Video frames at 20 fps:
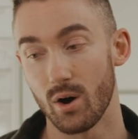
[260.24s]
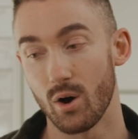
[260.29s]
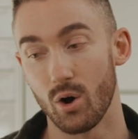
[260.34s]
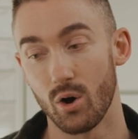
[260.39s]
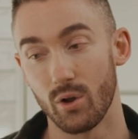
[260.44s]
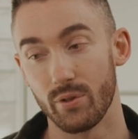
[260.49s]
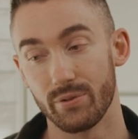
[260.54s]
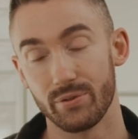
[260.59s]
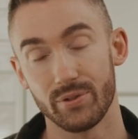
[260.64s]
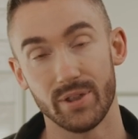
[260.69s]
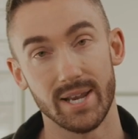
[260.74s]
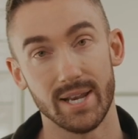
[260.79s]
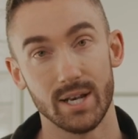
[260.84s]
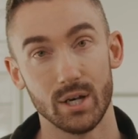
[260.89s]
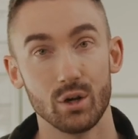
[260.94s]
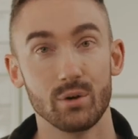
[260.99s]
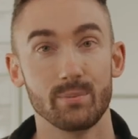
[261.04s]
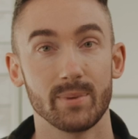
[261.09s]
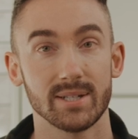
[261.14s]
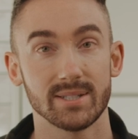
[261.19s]
on the
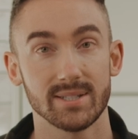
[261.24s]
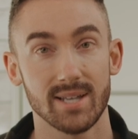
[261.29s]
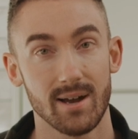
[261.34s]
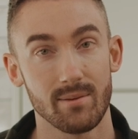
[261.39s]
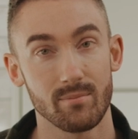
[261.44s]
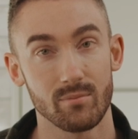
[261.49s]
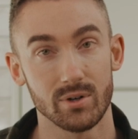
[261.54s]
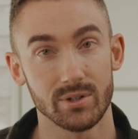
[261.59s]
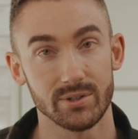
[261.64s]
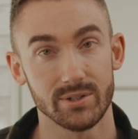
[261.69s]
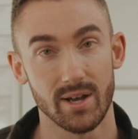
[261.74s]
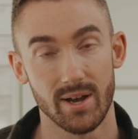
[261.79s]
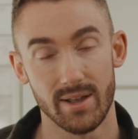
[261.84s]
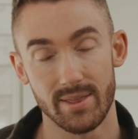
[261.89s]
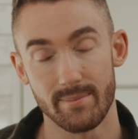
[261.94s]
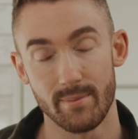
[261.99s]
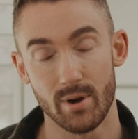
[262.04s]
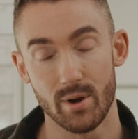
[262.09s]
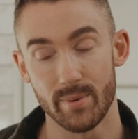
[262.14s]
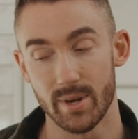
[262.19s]
Lumix cameras at
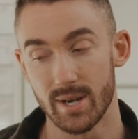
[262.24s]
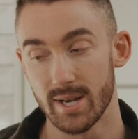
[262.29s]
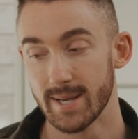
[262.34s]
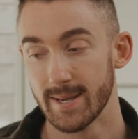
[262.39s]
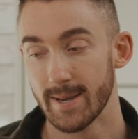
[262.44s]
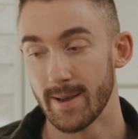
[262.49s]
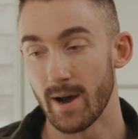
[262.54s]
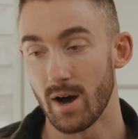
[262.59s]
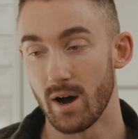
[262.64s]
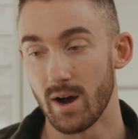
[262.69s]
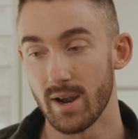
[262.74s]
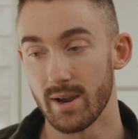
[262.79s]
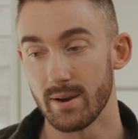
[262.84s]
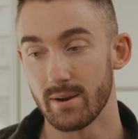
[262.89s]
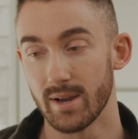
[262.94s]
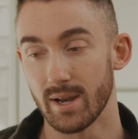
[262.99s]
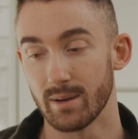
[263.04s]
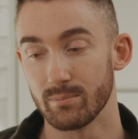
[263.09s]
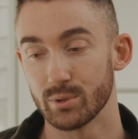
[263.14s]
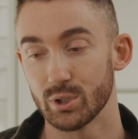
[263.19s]
the moment,
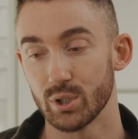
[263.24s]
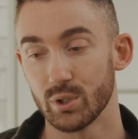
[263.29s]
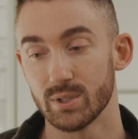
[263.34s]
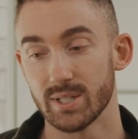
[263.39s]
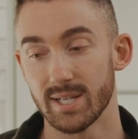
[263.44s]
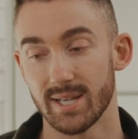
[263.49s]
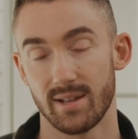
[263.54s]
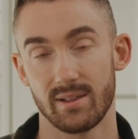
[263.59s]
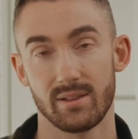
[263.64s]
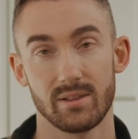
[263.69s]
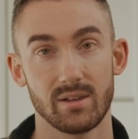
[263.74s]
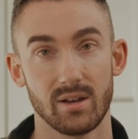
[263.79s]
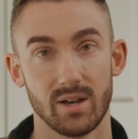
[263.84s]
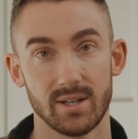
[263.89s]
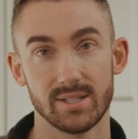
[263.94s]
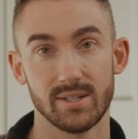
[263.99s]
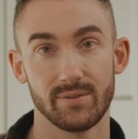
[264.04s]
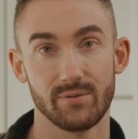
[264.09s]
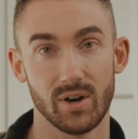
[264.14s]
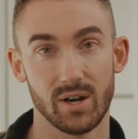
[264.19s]
I am shooting in
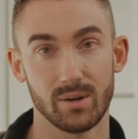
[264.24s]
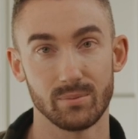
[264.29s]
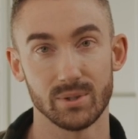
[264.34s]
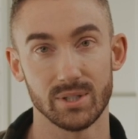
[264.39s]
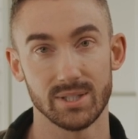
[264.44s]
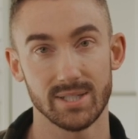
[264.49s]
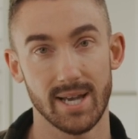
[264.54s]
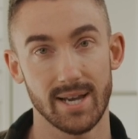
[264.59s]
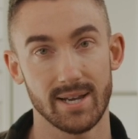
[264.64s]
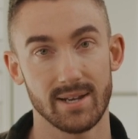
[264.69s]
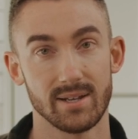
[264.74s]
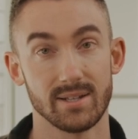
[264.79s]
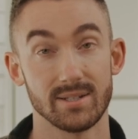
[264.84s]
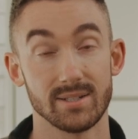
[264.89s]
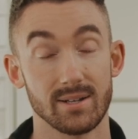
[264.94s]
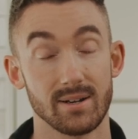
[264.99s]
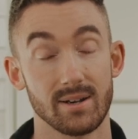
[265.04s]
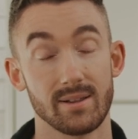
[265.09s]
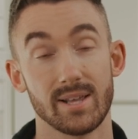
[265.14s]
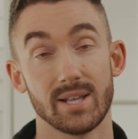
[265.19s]
30 frames a second,
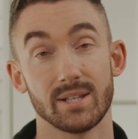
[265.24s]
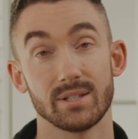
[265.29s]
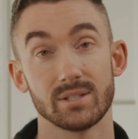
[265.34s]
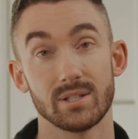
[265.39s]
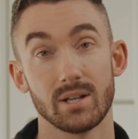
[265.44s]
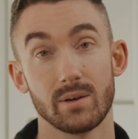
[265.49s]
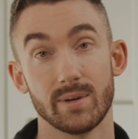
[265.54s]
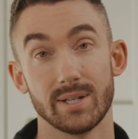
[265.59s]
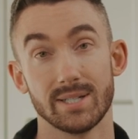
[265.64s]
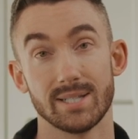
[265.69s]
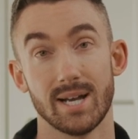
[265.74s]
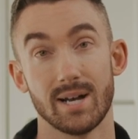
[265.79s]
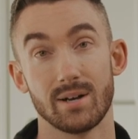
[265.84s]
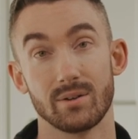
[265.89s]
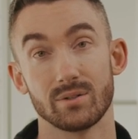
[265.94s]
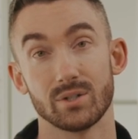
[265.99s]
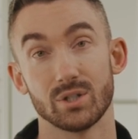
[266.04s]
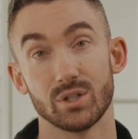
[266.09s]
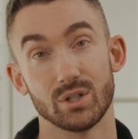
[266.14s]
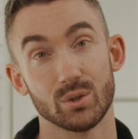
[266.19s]
and I then slow it
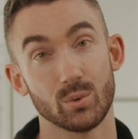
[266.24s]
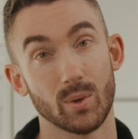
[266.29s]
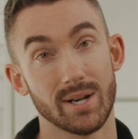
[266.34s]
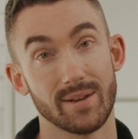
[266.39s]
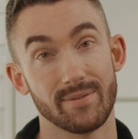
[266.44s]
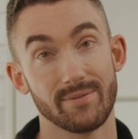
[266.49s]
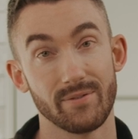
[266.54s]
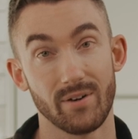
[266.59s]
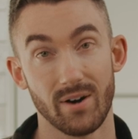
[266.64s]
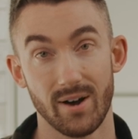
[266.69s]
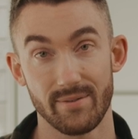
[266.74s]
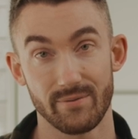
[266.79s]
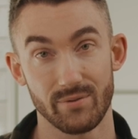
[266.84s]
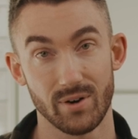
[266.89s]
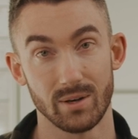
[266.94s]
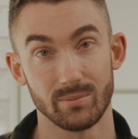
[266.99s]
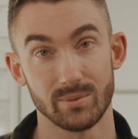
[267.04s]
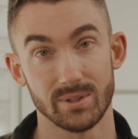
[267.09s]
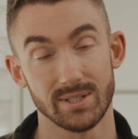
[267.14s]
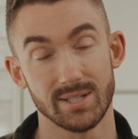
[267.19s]
down to 25
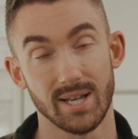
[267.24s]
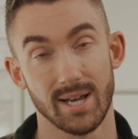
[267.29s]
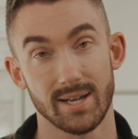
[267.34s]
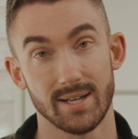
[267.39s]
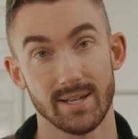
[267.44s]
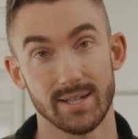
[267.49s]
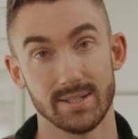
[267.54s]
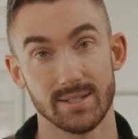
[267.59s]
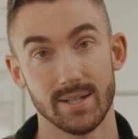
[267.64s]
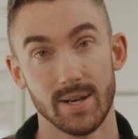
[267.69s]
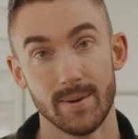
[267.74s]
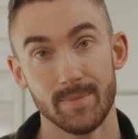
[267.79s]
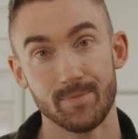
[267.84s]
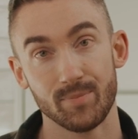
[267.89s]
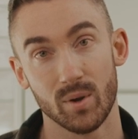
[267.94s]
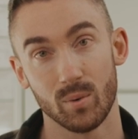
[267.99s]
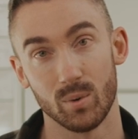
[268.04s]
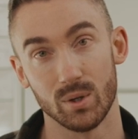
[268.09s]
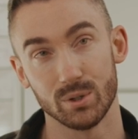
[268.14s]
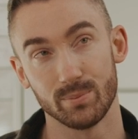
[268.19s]
frames a second,
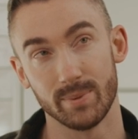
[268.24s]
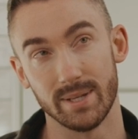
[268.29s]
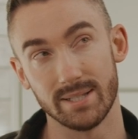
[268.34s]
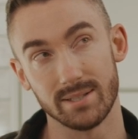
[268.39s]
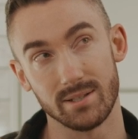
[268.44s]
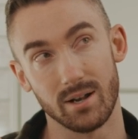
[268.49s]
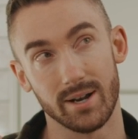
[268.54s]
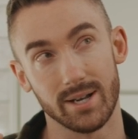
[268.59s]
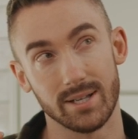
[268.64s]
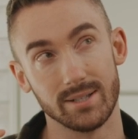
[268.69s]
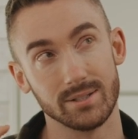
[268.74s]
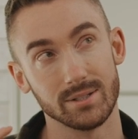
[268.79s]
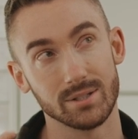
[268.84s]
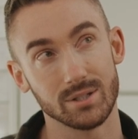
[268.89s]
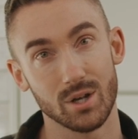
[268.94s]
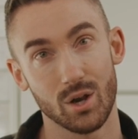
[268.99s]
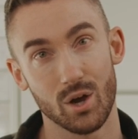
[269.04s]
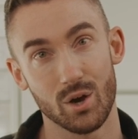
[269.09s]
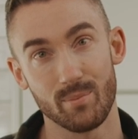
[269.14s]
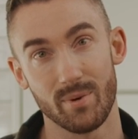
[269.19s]
which means that I can
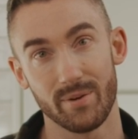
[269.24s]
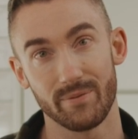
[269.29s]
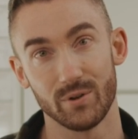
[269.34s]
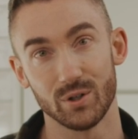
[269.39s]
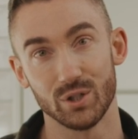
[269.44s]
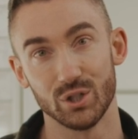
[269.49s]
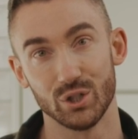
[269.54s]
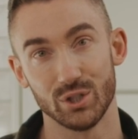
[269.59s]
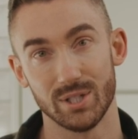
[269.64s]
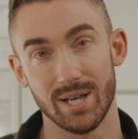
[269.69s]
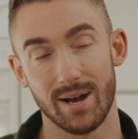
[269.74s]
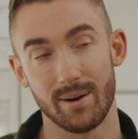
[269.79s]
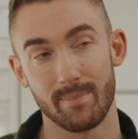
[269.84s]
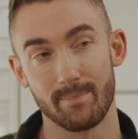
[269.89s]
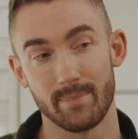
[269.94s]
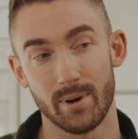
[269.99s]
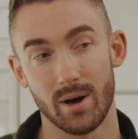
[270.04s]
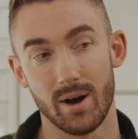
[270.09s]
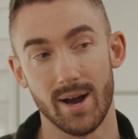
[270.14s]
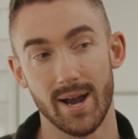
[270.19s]
slow my footage down
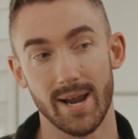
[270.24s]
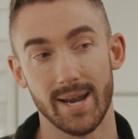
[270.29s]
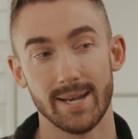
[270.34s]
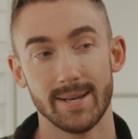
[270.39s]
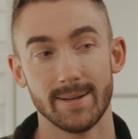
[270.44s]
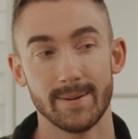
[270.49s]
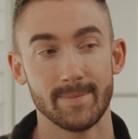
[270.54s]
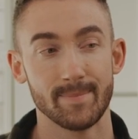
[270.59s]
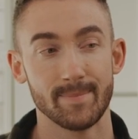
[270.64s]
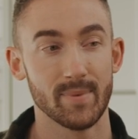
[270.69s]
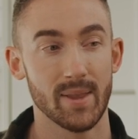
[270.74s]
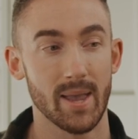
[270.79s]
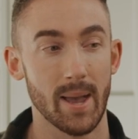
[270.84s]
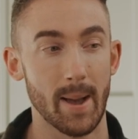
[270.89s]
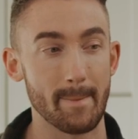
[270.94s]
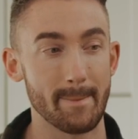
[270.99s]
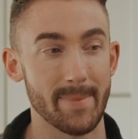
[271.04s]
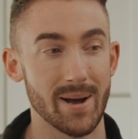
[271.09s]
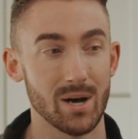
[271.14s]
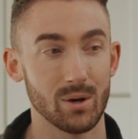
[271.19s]
by
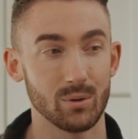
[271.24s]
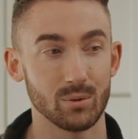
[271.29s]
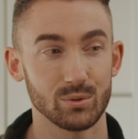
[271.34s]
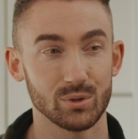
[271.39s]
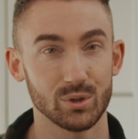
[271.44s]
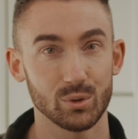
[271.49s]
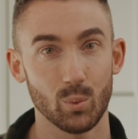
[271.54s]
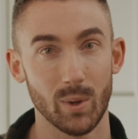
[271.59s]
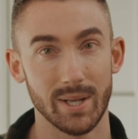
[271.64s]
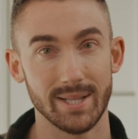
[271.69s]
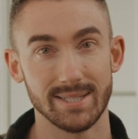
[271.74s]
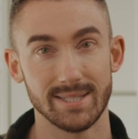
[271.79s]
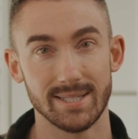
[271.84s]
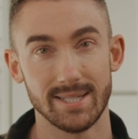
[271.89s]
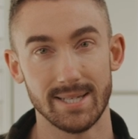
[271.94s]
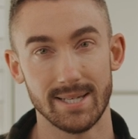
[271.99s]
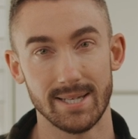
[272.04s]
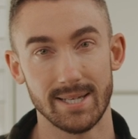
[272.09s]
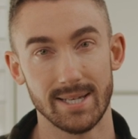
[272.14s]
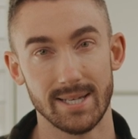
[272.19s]
about
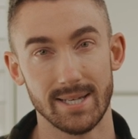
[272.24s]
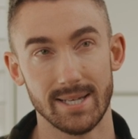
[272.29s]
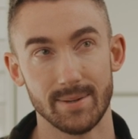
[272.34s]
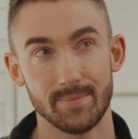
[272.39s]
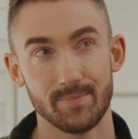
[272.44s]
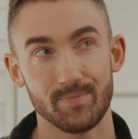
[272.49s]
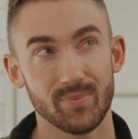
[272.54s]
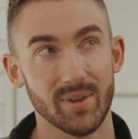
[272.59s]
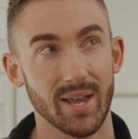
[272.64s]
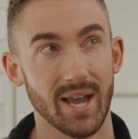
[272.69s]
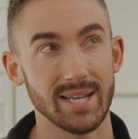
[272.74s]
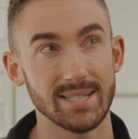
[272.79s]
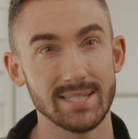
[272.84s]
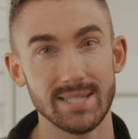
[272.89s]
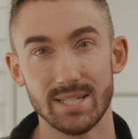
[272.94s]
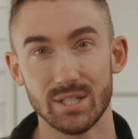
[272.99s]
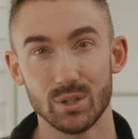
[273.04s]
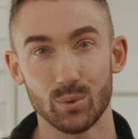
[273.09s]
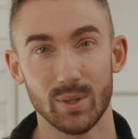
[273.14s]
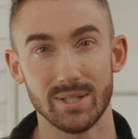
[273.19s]

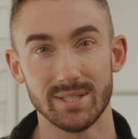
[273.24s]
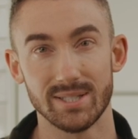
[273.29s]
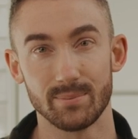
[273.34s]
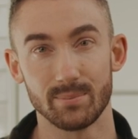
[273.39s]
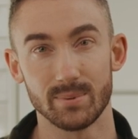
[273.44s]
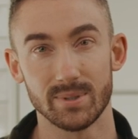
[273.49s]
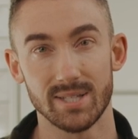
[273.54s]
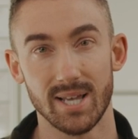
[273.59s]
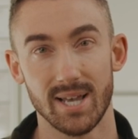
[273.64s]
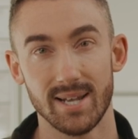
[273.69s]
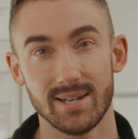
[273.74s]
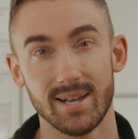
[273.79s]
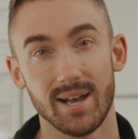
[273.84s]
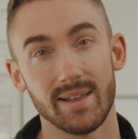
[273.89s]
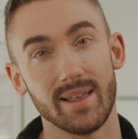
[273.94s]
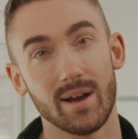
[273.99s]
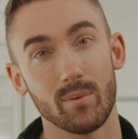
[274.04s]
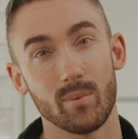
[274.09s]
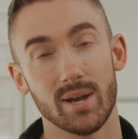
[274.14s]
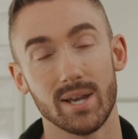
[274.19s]
18–20%, and
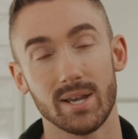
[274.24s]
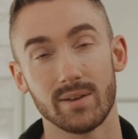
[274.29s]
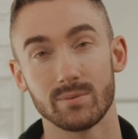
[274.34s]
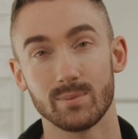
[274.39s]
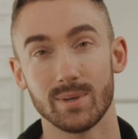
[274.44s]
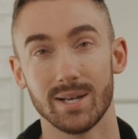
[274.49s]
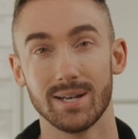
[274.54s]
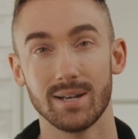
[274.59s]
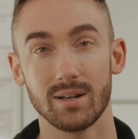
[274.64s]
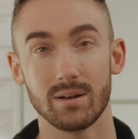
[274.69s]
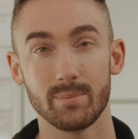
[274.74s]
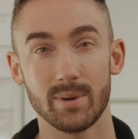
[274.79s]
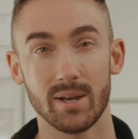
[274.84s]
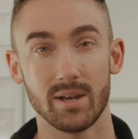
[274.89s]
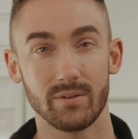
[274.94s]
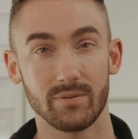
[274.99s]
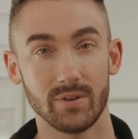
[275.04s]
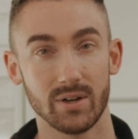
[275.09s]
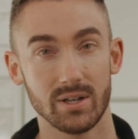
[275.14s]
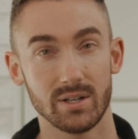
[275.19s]
that way it gives me a little bit
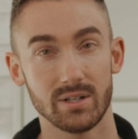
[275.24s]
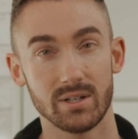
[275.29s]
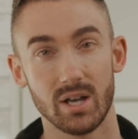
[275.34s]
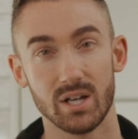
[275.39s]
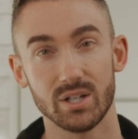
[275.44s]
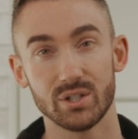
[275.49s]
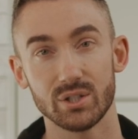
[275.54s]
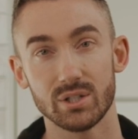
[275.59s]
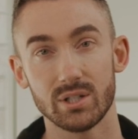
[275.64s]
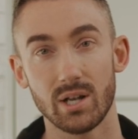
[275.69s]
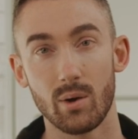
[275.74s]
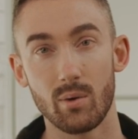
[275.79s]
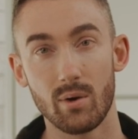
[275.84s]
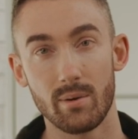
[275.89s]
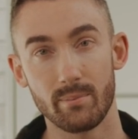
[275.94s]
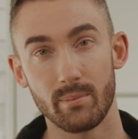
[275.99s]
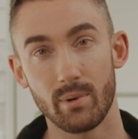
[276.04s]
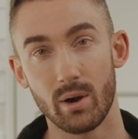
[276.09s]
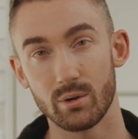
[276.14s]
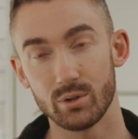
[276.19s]
of a slower
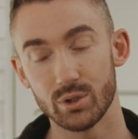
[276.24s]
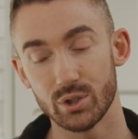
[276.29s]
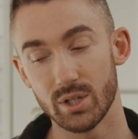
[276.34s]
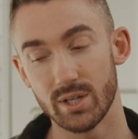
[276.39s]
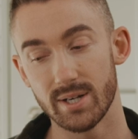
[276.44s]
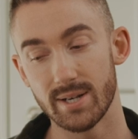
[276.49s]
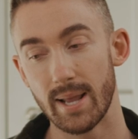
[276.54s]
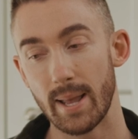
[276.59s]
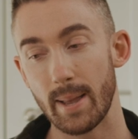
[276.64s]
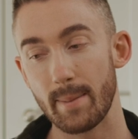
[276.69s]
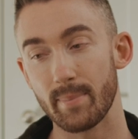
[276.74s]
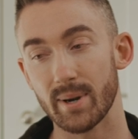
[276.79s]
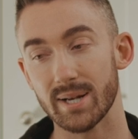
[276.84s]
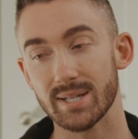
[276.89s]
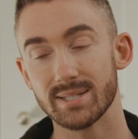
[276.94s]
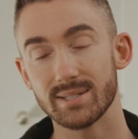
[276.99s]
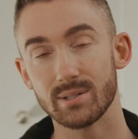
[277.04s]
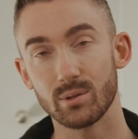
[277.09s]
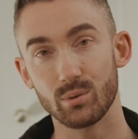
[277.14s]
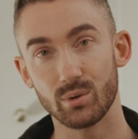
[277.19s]
motion, but it
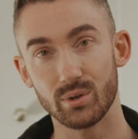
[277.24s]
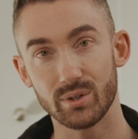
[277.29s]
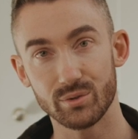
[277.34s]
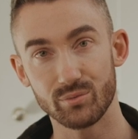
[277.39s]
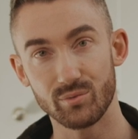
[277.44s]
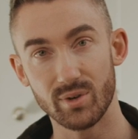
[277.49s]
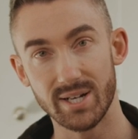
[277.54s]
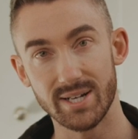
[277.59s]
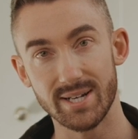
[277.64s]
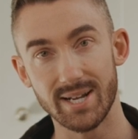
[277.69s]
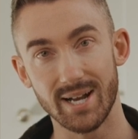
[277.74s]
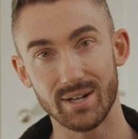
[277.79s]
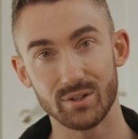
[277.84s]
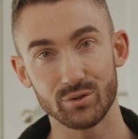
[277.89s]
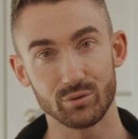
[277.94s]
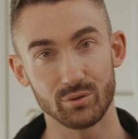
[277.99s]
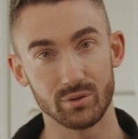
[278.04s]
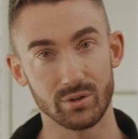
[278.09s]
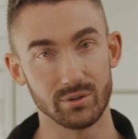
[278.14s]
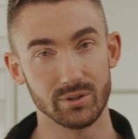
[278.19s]
still looks really
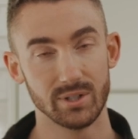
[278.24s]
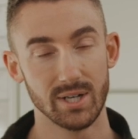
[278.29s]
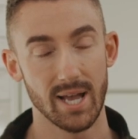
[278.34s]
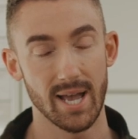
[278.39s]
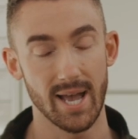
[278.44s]
natural.